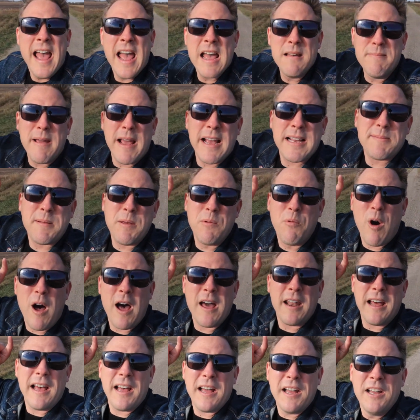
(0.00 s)
It makes me
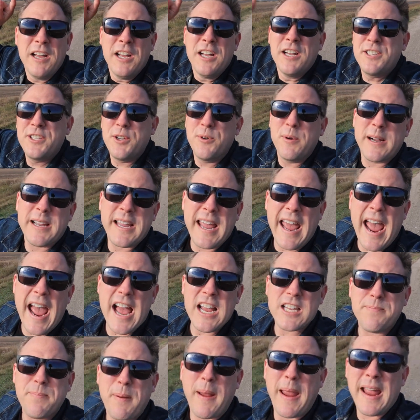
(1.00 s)
wanna do a
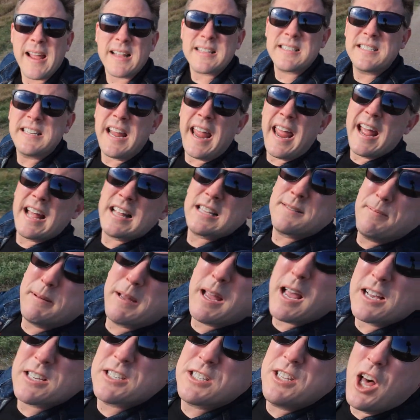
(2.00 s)
cash pants dance
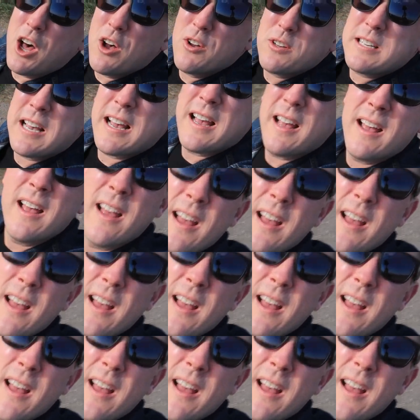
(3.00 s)
because those